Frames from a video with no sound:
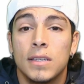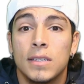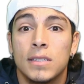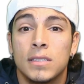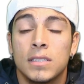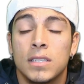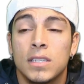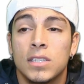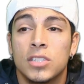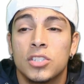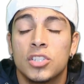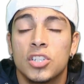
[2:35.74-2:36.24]

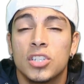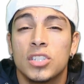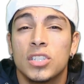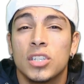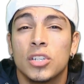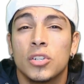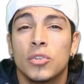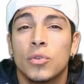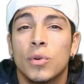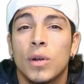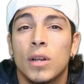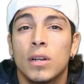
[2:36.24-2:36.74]
is, is just
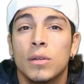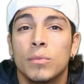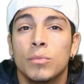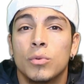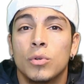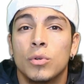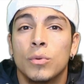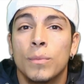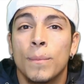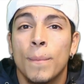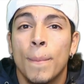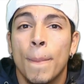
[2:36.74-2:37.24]

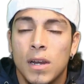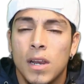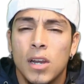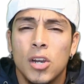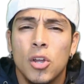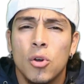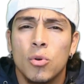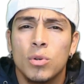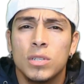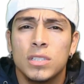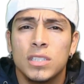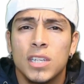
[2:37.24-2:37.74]
incredible. And I
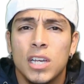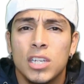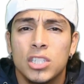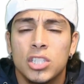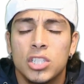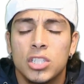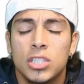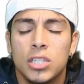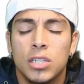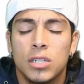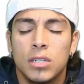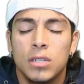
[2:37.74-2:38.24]
know it's not
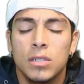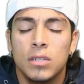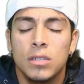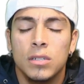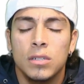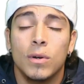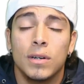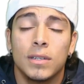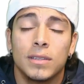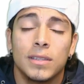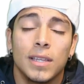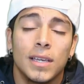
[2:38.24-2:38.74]
just her.
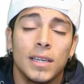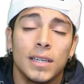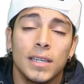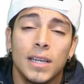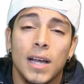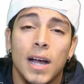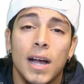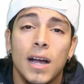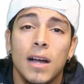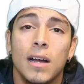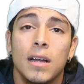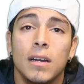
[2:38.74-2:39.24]
I want to thank
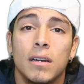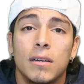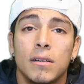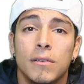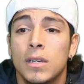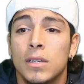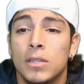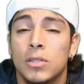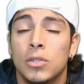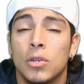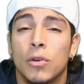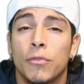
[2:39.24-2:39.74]
God,
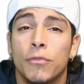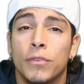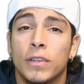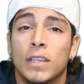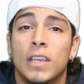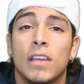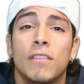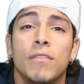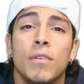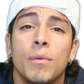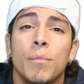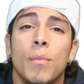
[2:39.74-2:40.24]
you know, for
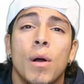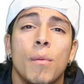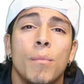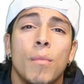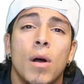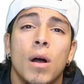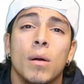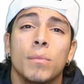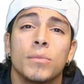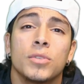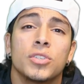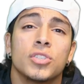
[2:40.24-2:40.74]
giving my
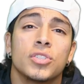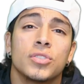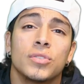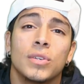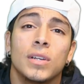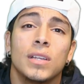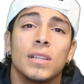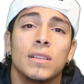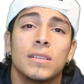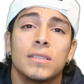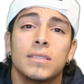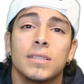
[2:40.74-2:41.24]
mom the
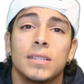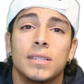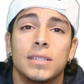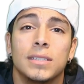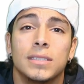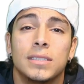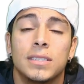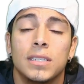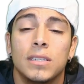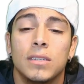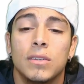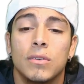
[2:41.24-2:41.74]
strength to
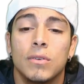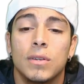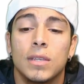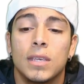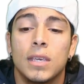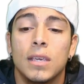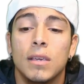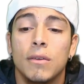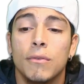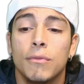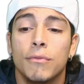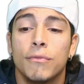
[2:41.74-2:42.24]
continue to
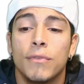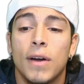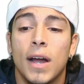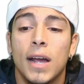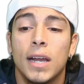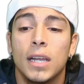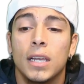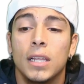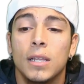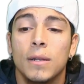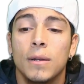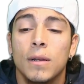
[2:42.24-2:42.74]
keep
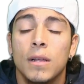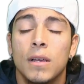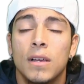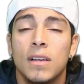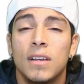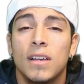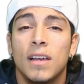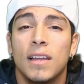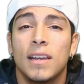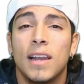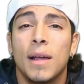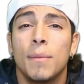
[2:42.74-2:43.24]
fighting
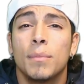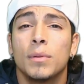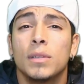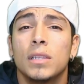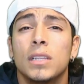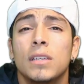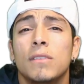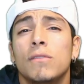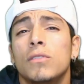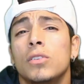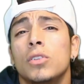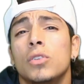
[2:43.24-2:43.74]
and I
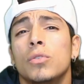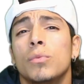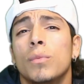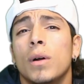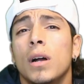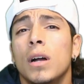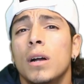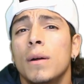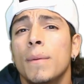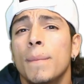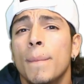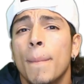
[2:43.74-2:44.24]
believe in you,
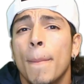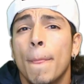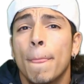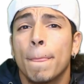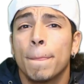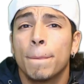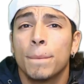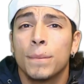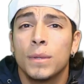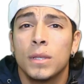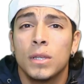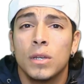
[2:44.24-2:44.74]
Mom.
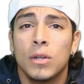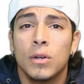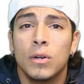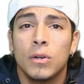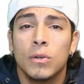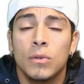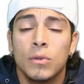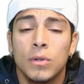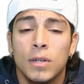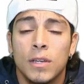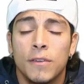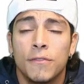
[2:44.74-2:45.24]
You
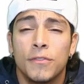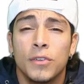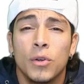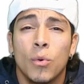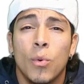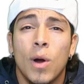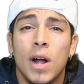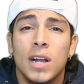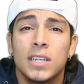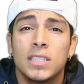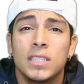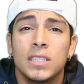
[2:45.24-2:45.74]
know, if
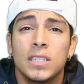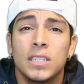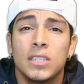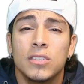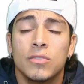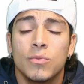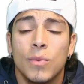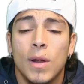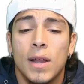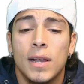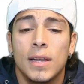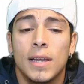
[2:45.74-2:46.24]
you're watching
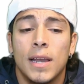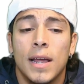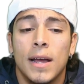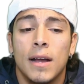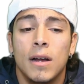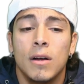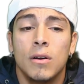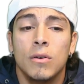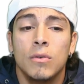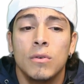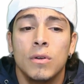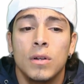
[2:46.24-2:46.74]
this right
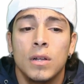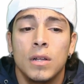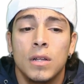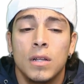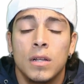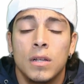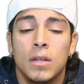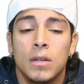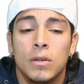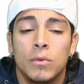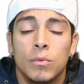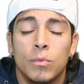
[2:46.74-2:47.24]
now,
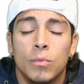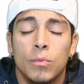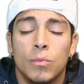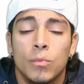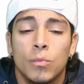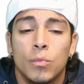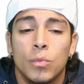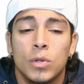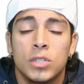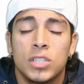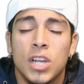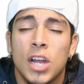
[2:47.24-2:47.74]

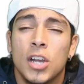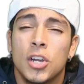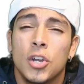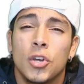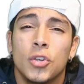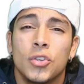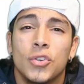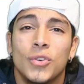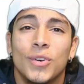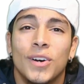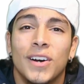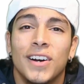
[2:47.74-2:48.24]
which I
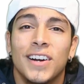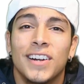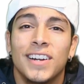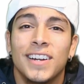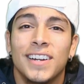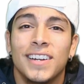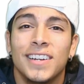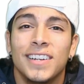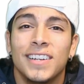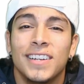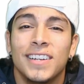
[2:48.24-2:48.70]
know you are,